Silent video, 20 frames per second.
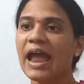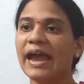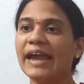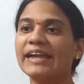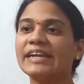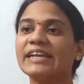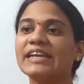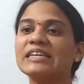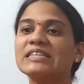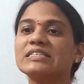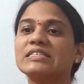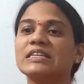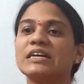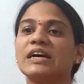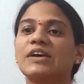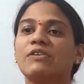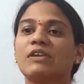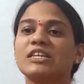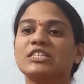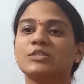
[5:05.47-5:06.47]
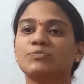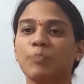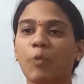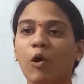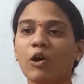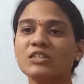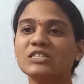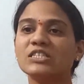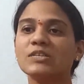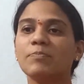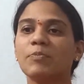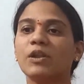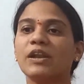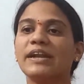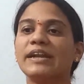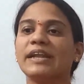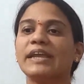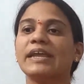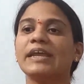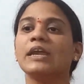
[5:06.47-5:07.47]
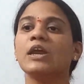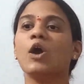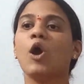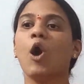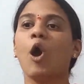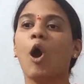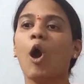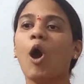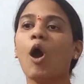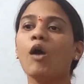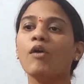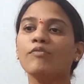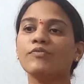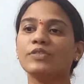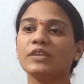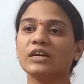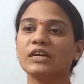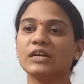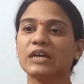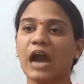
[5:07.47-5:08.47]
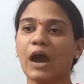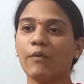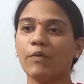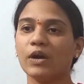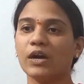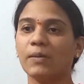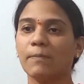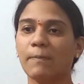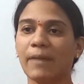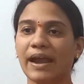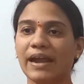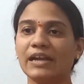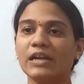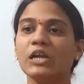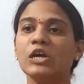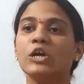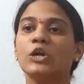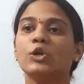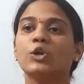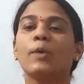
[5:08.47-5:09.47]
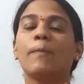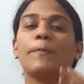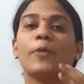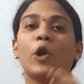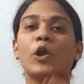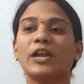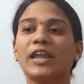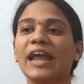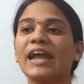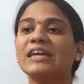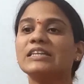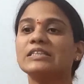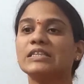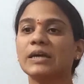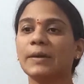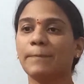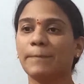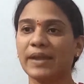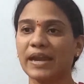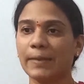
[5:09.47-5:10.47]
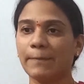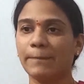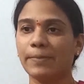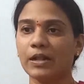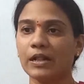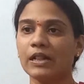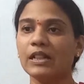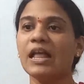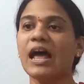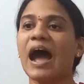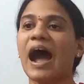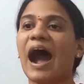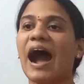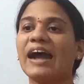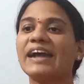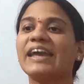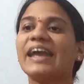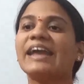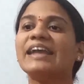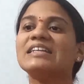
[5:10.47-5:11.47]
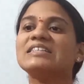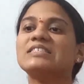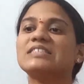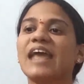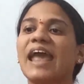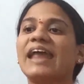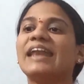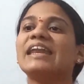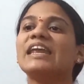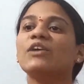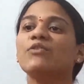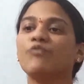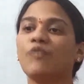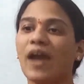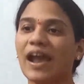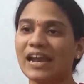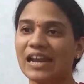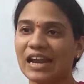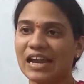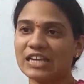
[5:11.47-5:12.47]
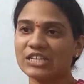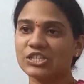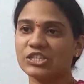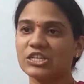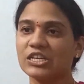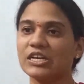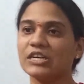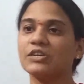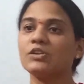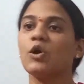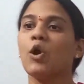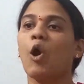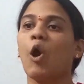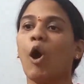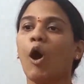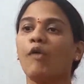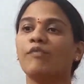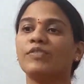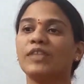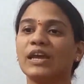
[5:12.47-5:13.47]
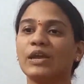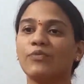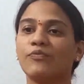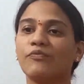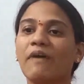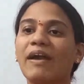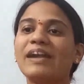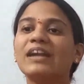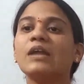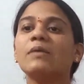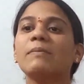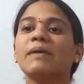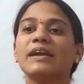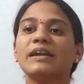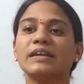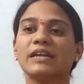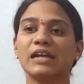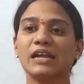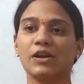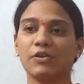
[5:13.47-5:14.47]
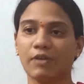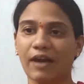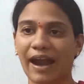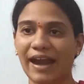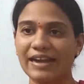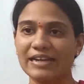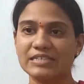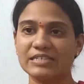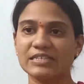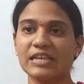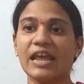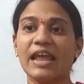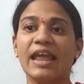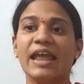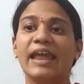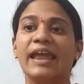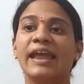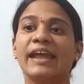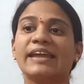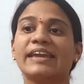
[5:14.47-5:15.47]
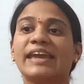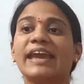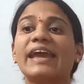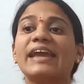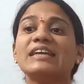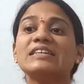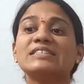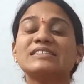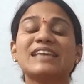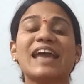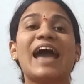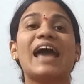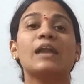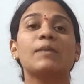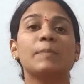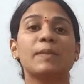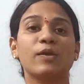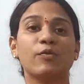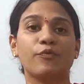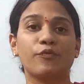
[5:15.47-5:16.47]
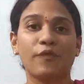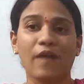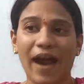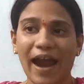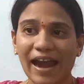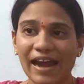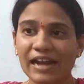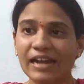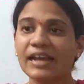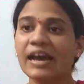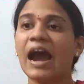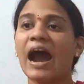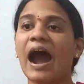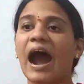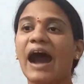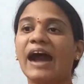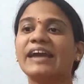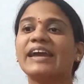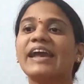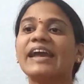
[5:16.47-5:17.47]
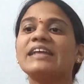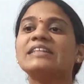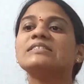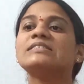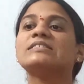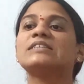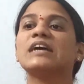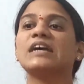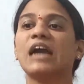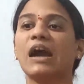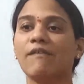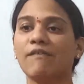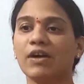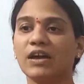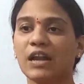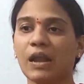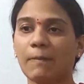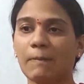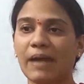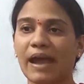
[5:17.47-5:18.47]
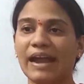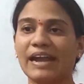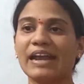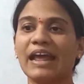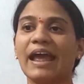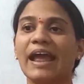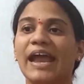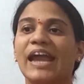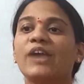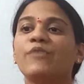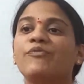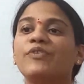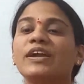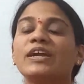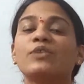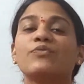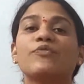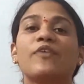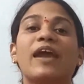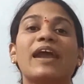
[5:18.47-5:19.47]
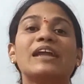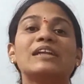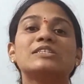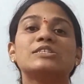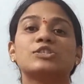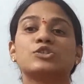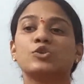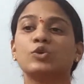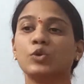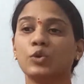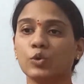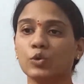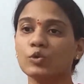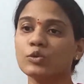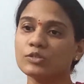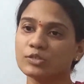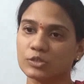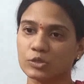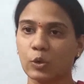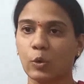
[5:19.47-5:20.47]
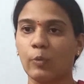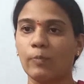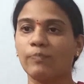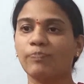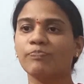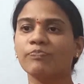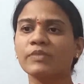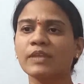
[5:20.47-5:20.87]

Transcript: It is the responsibility of the government to protect the people against any violation of their fundamental rights. A case can be filed against the government if it fails to do so.